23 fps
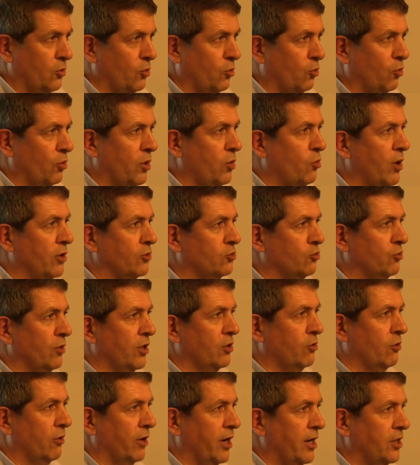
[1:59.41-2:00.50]
We want to
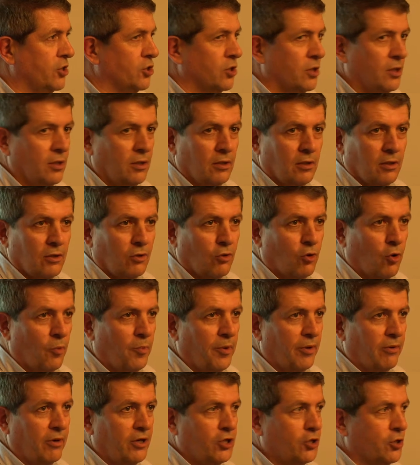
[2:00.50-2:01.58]
encourage
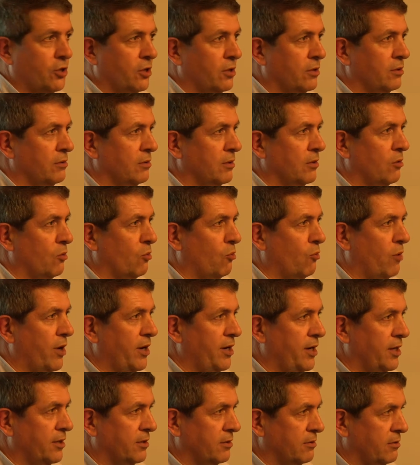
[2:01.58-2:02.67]
cooperation when
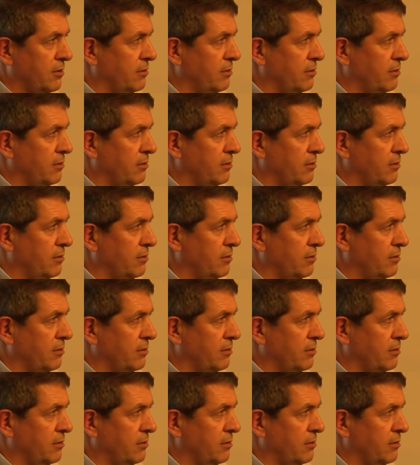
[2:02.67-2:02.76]
it